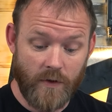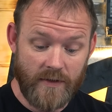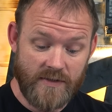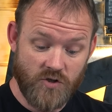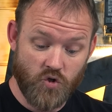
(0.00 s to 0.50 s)
one of
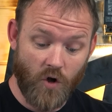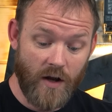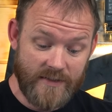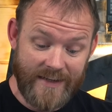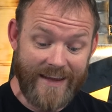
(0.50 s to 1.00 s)
these is
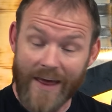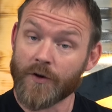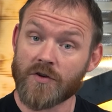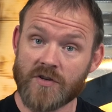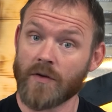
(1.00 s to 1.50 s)
drawn
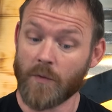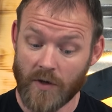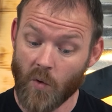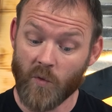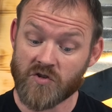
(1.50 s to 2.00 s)
together so that we
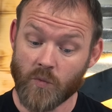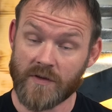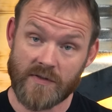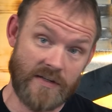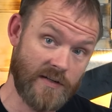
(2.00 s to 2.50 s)
know which
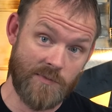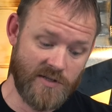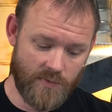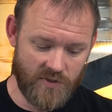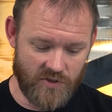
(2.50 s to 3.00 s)
ones need to be
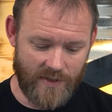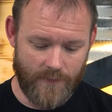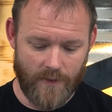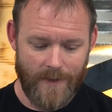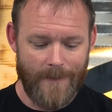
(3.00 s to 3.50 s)
switched
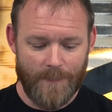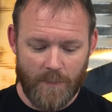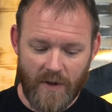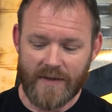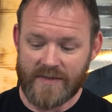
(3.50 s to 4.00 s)
together,
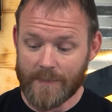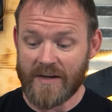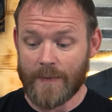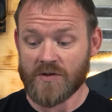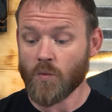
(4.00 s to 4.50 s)
but
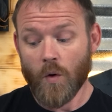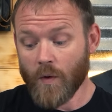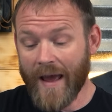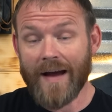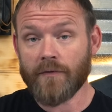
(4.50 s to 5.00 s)
sometimes you
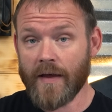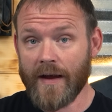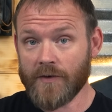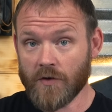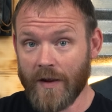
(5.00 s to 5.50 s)
won't have
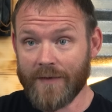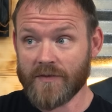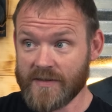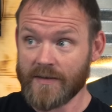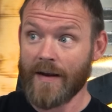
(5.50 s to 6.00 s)
that and you'll have
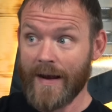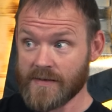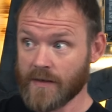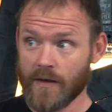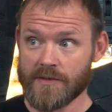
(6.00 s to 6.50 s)
to sit and
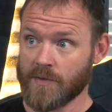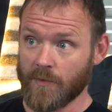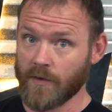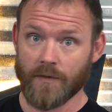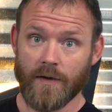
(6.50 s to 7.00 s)
ask the
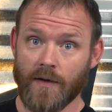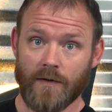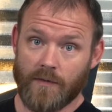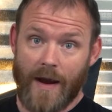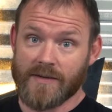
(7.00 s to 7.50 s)
customer
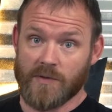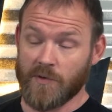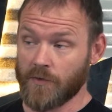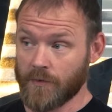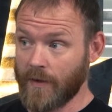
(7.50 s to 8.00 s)
or ask the
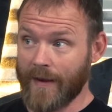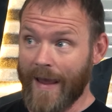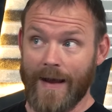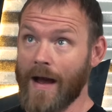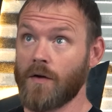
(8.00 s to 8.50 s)
builder like,
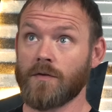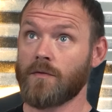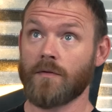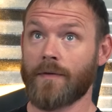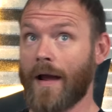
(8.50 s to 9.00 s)
hey, how
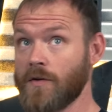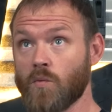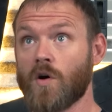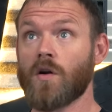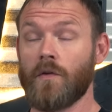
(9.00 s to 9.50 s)
do you
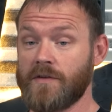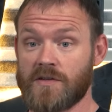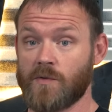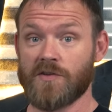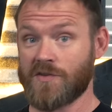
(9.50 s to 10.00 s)
want all these
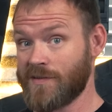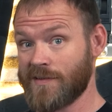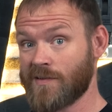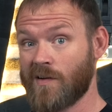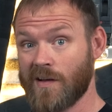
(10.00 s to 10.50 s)
switched? Is
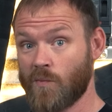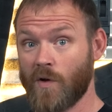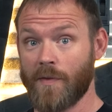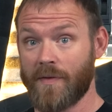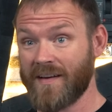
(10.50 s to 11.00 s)
this all on
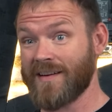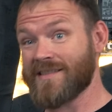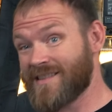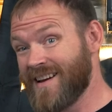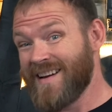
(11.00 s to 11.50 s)
one thing?
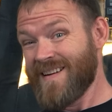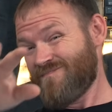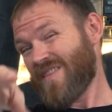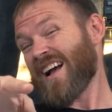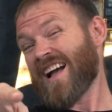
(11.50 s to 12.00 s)
Because
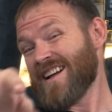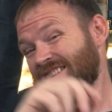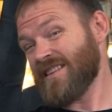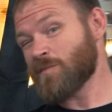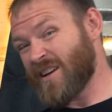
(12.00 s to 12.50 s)
that kind
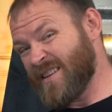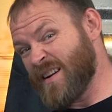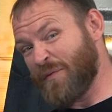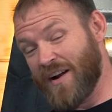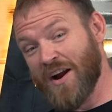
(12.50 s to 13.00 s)
of seems like a
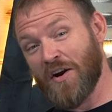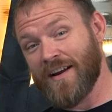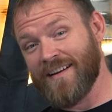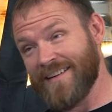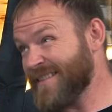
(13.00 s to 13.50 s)
different
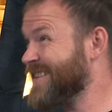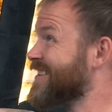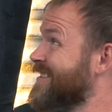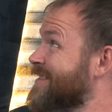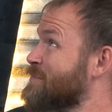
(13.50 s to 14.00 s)
area than
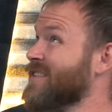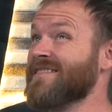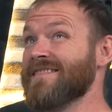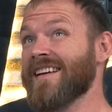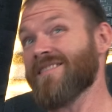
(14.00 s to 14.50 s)
this, but
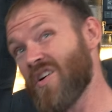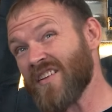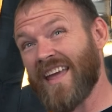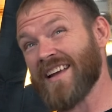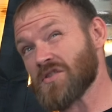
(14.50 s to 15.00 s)
all
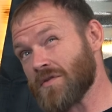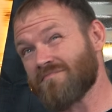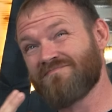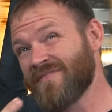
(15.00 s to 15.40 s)
the cans are